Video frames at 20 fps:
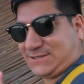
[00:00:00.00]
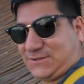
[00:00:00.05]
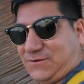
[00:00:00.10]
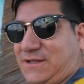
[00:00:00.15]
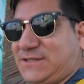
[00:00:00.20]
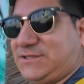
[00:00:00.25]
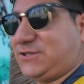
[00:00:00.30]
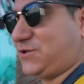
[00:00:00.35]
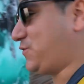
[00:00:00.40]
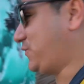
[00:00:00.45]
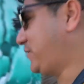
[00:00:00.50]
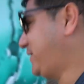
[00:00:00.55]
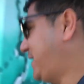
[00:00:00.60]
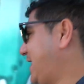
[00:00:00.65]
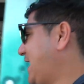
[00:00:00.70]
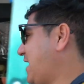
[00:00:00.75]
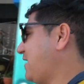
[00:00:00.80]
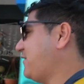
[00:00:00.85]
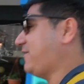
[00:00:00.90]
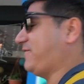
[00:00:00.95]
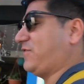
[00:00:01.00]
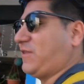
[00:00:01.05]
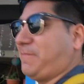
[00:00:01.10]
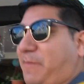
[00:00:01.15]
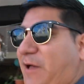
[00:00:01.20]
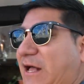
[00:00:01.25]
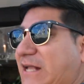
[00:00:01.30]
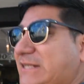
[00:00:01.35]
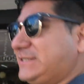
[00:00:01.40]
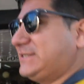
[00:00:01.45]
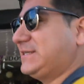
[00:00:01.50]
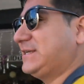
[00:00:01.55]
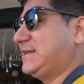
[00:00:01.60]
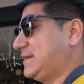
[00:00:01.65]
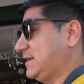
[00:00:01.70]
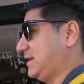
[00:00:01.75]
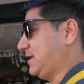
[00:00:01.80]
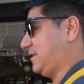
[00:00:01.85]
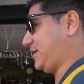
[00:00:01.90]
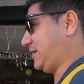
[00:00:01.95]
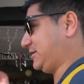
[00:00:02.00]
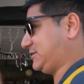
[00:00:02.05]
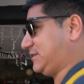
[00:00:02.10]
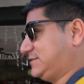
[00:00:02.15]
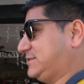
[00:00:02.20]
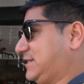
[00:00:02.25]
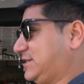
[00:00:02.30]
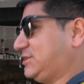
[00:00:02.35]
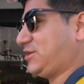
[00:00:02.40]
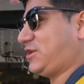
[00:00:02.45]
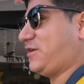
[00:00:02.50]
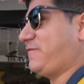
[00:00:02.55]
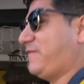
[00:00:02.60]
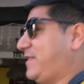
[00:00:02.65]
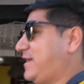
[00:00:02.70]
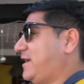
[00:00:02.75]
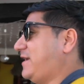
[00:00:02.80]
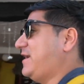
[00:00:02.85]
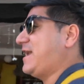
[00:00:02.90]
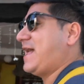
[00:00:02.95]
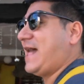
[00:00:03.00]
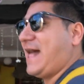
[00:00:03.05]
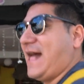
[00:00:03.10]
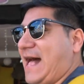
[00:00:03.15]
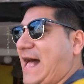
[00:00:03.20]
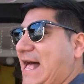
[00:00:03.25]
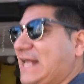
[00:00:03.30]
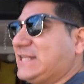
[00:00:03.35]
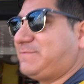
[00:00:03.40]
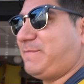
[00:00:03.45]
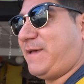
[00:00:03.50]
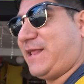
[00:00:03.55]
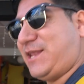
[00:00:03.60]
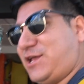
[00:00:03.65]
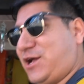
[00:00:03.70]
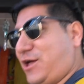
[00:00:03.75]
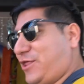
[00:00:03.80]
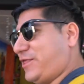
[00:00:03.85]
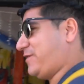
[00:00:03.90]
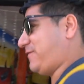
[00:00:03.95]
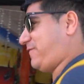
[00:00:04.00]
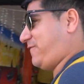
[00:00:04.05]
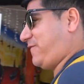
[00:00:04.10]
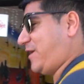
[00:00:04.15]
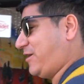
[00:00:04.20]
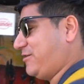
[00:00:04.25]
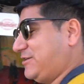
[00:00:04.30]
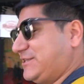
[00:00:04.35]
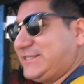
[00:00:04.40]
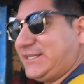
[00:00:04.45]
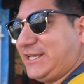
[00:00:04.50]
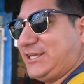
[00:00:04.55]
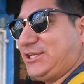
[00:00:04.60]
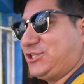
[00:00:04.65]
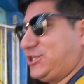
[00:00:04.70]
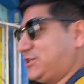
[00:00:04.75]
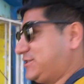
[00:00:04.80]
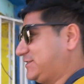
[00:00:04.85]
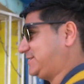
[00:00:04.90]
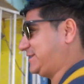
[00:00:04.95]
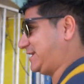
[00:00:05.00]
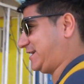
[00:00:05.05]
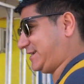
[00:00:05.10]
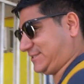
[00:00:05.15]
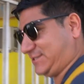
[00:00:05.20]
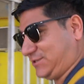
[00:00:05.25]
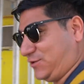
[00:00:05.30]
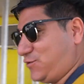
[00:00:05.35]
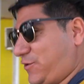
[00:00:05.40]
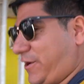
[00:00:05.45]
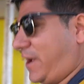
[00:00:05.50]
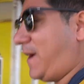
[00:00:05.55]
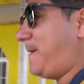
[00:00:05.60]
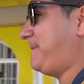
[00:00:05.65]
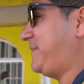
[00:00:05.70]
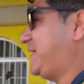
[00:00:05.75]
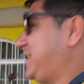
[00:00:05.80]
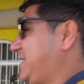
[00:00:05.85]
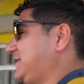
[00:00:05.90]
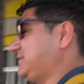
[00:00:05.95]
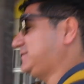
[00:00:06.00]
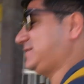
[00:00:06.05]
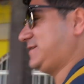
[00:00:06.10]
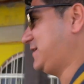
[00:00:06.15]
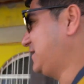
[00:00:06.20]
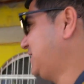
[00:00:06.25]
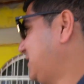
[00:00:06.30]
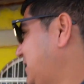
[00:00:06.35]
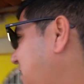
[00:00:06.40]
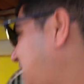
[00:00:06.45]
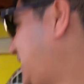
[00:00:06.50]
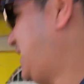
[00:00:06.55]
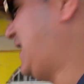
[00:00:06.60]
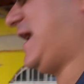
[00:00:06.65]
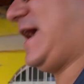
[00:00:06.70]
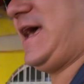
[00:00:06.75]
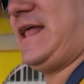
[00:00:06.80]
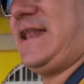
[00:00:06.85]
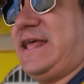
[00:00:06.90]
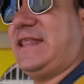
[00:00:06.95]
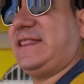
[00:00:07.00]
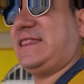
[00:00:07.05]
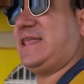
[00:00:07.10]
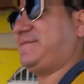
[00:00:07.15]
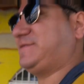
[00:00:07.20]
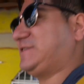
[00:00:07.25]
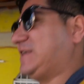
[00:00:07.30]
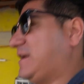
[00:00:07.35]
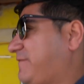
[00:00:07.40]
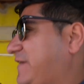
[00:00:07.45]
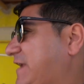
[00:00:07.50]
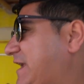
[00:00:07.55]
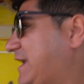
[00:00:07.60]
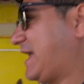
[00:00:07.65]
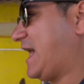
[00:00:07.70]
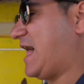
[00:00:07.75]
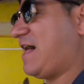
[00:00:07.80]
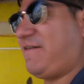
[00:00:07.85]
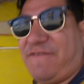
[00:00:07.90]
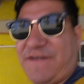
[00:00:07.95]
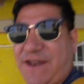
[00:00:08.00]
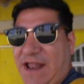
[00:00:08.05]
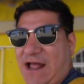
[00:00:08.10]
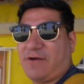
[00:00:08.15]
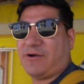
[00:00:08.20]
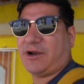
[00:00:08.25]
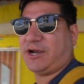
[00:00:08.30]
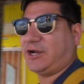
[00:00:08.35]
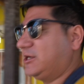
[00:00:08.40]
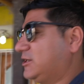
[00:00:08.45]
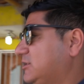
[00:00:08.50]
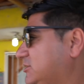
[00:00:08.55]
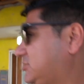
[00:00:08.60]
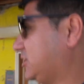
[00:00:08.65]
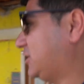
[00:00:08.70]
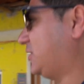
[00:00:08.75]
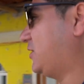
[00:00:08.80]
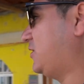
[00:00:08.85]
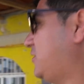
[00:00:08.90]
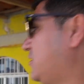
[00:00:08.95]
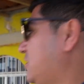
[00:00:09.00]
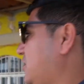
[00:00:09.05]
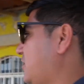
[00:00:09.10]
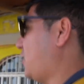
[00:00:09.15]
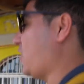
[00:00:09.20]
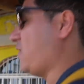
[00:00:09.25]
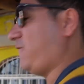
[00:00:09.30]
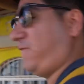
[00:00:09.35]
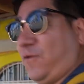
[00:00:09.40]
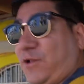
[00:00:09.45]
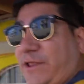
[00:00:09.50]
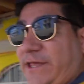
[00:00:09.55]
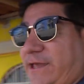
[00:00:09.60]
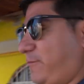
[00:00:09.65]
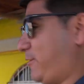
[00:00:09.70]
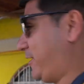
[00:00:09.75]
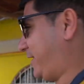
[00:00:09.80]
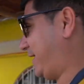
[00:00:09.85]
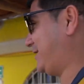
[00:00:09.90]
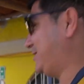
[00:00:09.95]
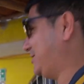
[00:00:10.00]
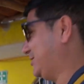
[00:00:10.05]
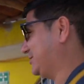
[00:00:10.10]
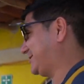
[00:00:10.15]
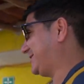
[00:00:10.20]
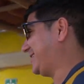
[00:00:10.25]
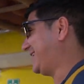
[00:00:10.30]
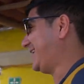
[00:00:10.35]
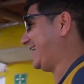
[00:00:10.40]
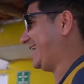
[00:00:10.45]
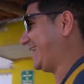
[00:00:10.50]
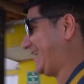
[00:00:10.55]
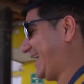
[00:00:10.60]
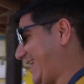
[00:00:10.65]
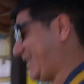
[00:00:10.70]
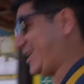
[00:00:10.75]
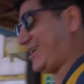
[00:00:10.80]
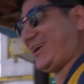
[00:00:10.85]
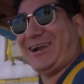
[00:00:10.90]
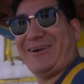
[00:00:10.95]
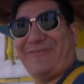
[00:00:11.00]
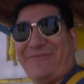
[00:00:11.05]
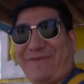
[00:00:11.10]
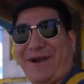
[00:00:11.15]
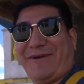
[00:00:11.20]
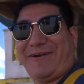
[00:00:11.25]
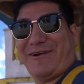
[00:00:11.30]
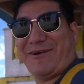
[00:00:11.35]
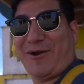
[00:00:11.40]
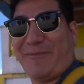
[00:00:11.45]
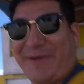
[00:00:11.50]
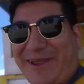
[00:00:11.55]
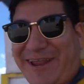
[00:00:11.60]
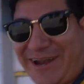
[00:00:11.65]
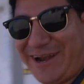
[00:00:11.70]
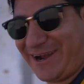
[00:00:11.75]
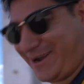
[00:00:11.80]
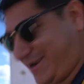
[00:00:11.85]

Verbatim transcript: soon as you get out of the bus, there's a station over there. As many other ferry stations, there's two companies and it leaves every half an hour. So hopefully we can just get our ferry over here.